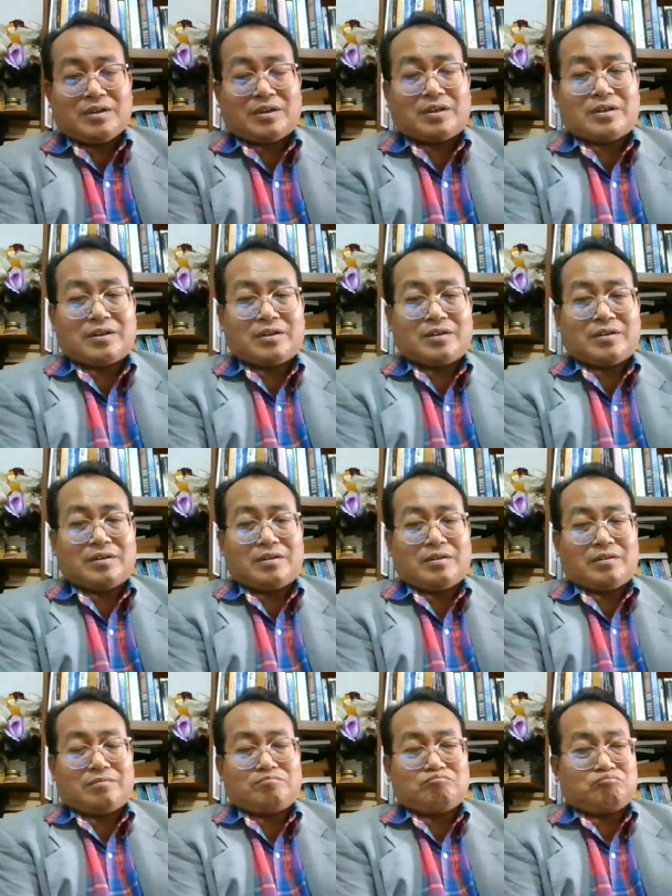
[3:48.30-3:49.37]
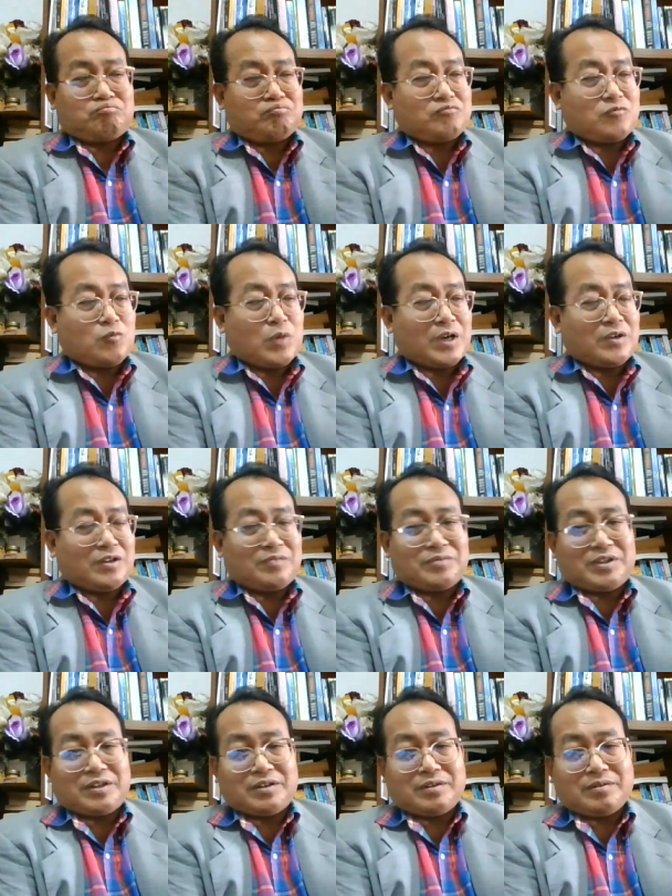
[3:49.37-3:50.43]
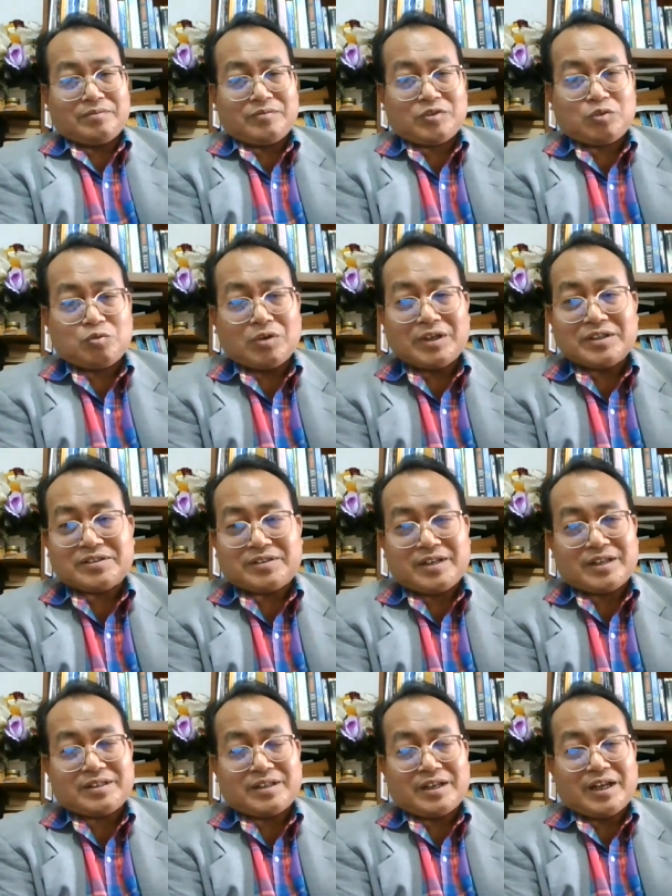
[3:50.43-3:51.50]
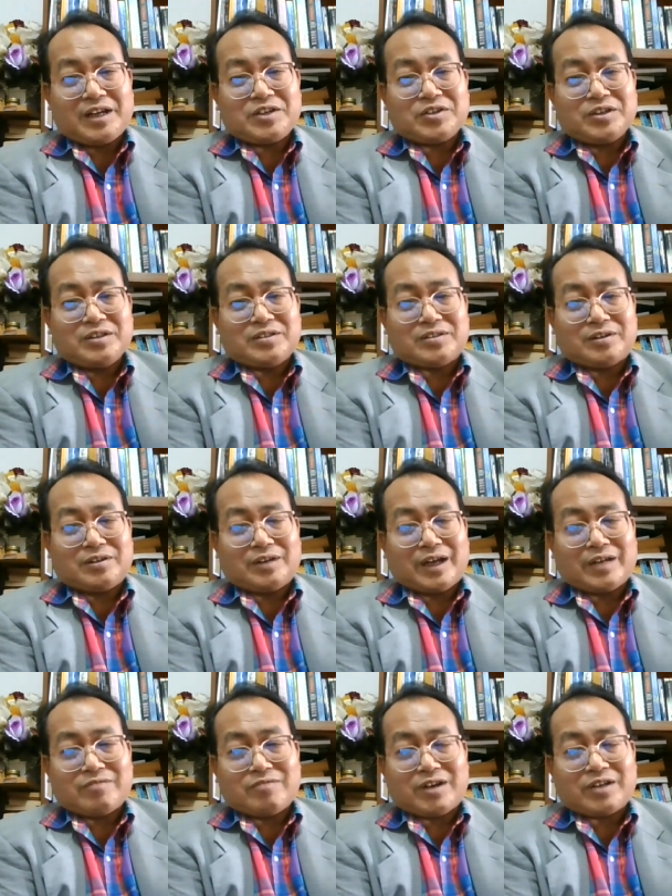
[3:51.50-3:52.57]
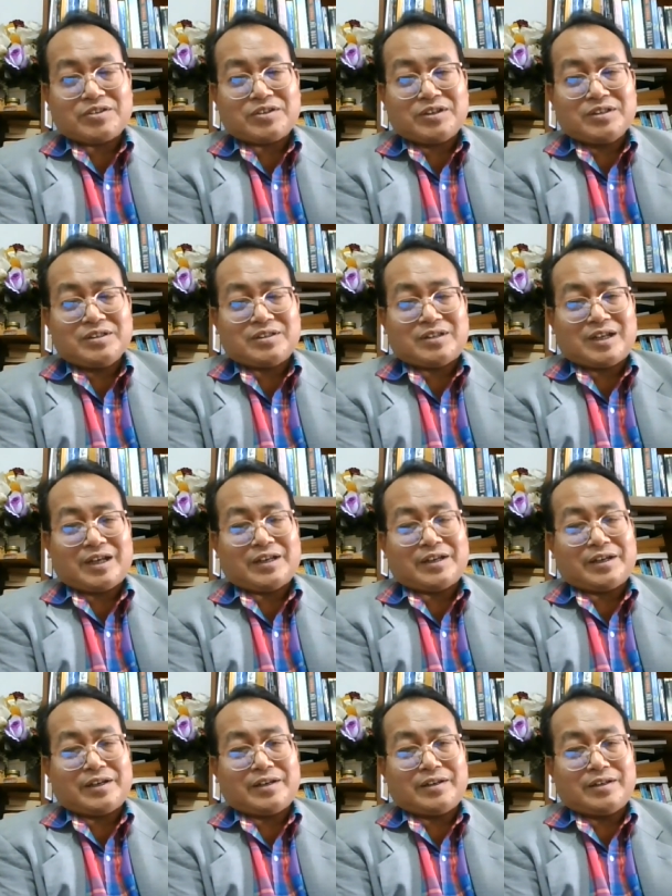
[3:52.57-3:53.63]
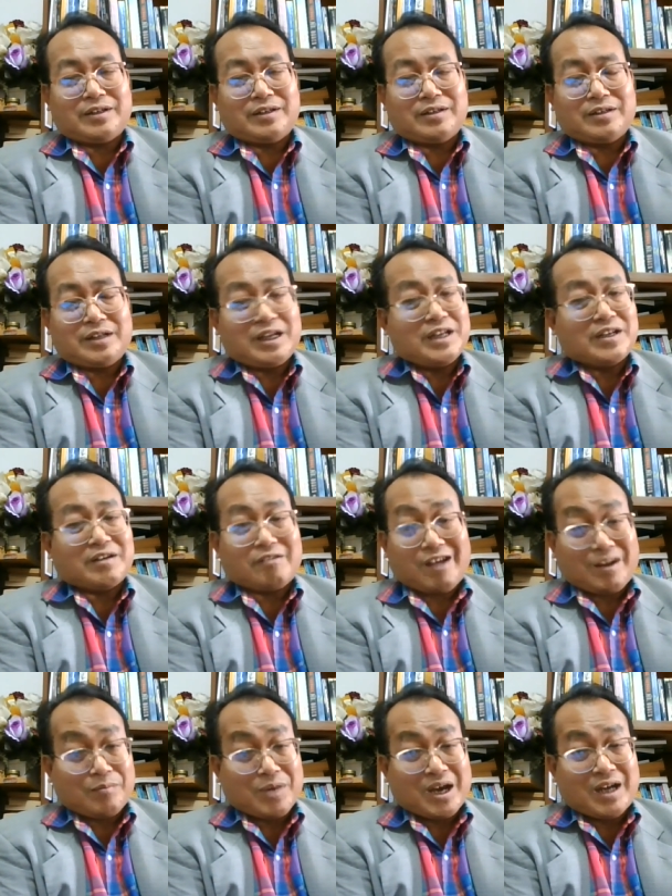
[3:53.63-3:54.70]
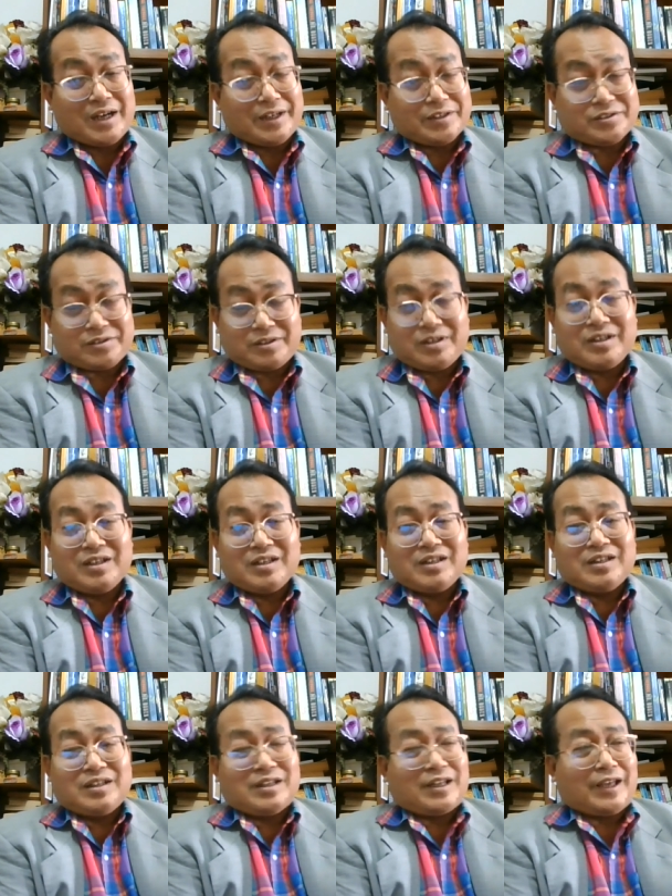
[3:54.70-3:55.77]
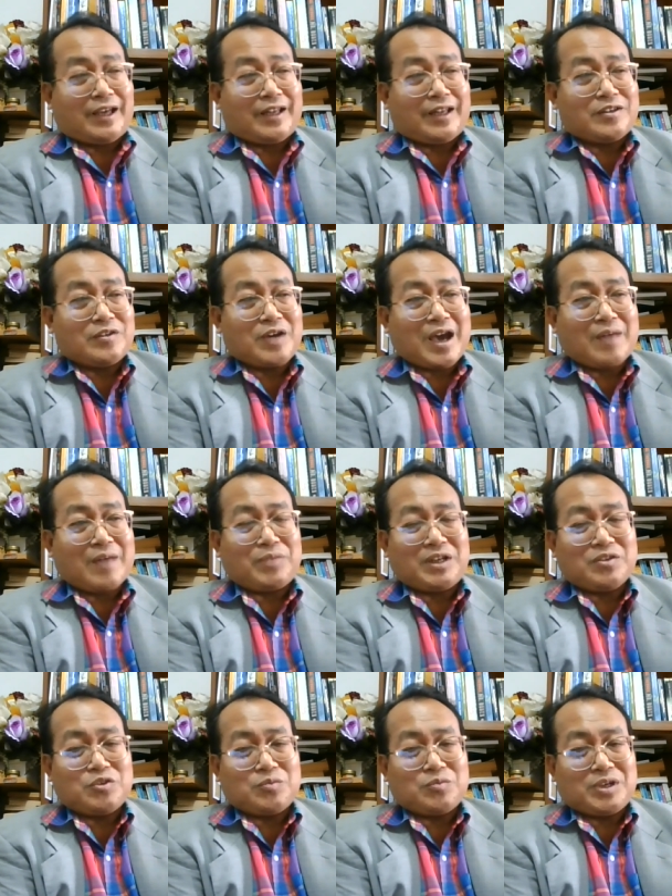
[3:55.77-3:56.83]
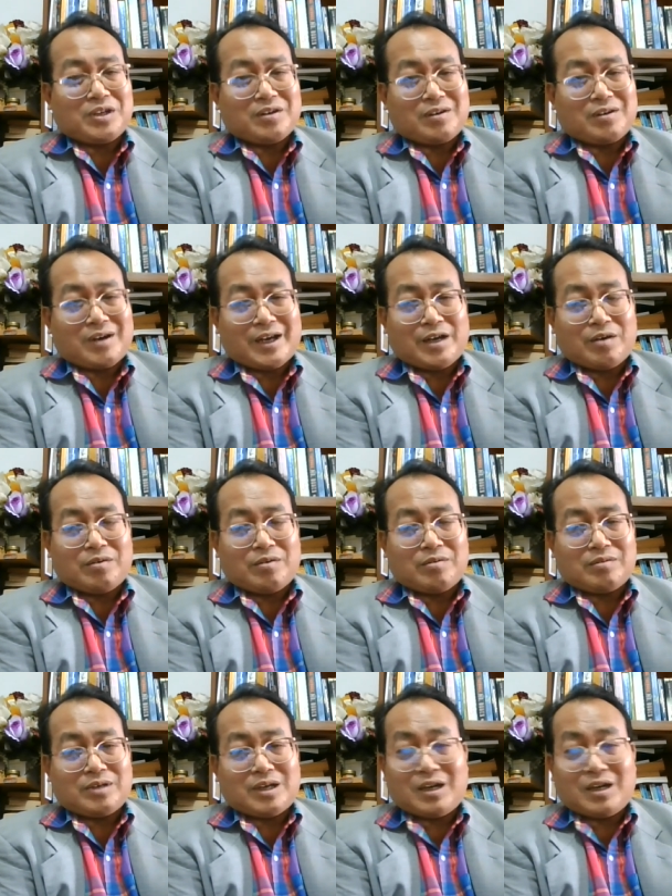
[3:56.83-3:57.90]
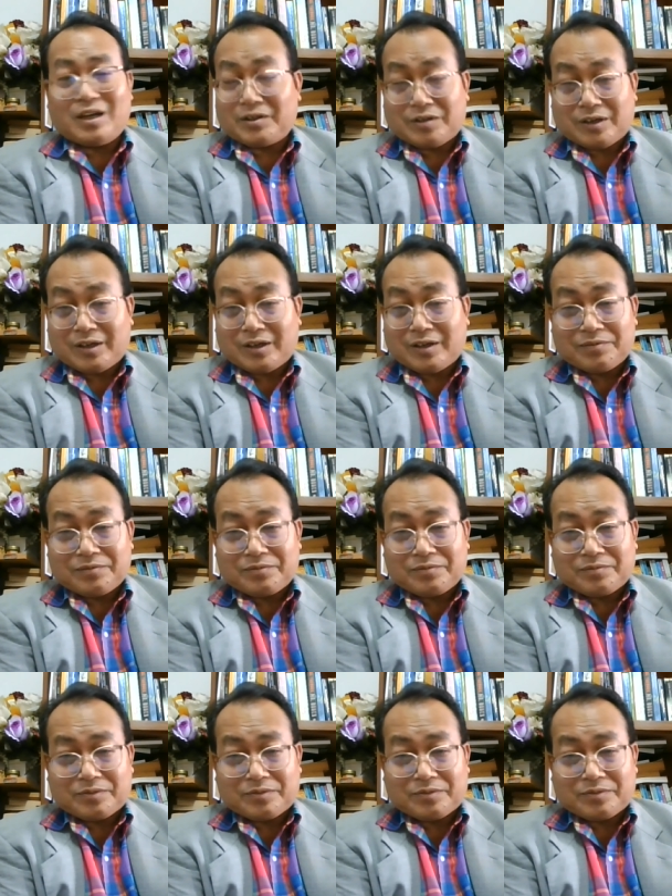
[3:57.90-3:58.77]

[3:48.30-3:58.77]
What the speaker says: one of the tourist destinations or attractions, like near the Grand Palace, and you happen to be around a lot of